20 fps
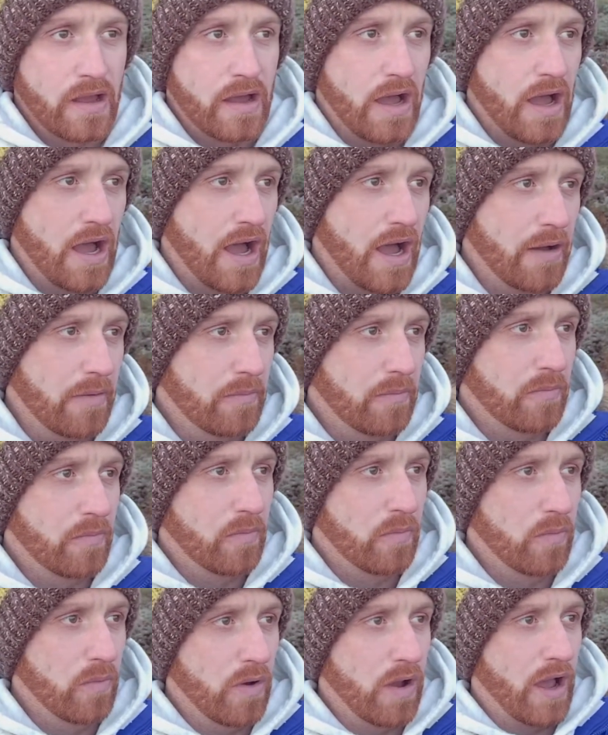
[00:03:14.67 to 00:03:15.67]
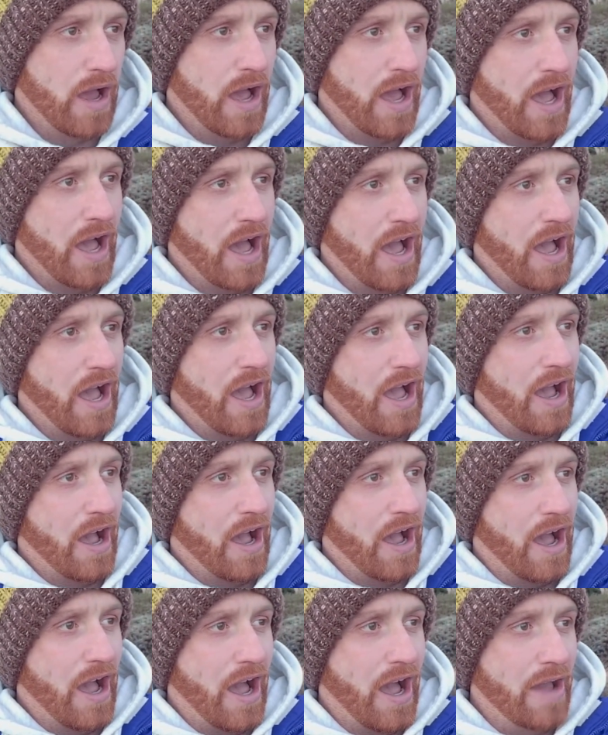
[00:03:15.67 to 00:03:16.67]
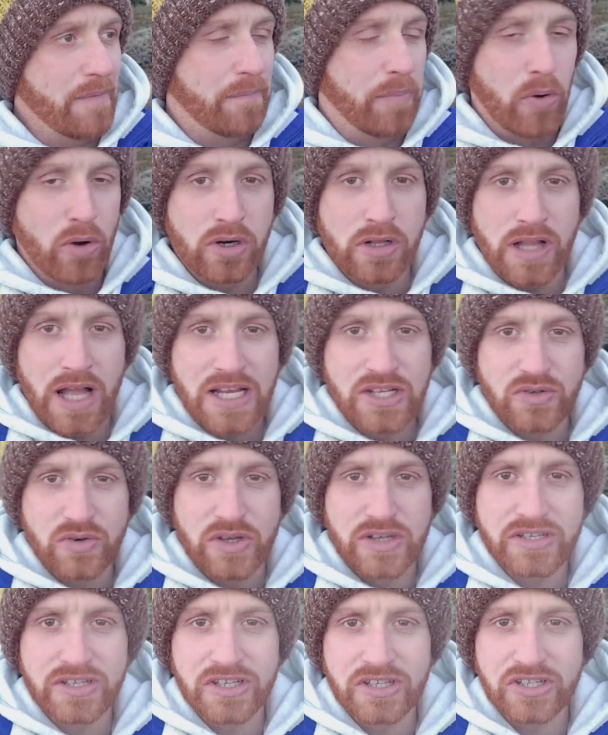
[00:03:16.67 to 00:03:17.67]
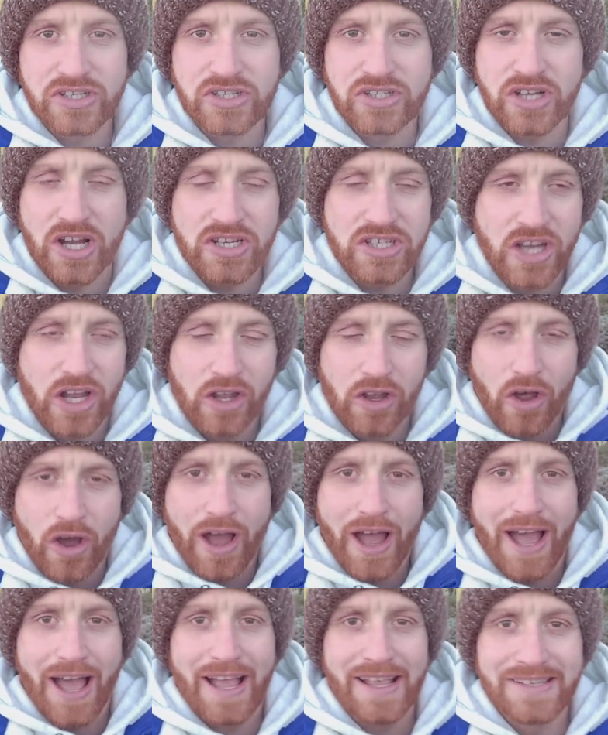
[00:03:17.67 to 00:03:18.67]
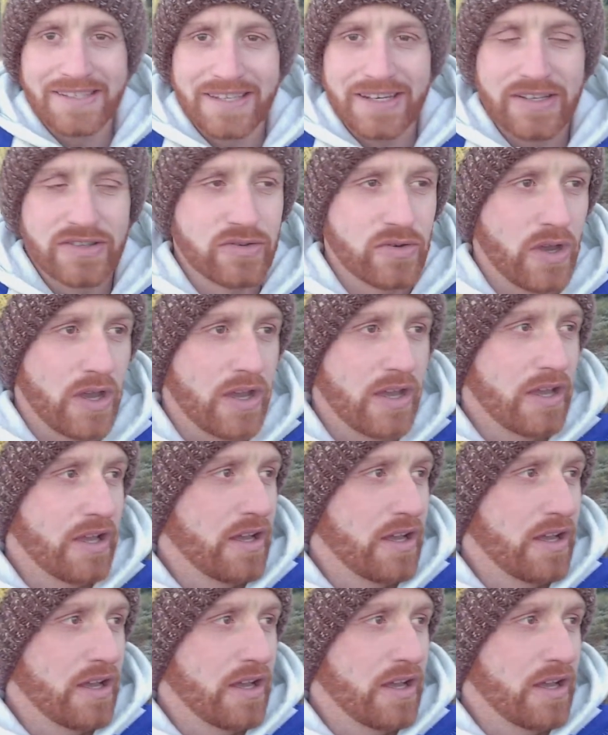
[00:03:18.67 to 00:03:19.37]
And Port Glasgow has got such a lot of history to it.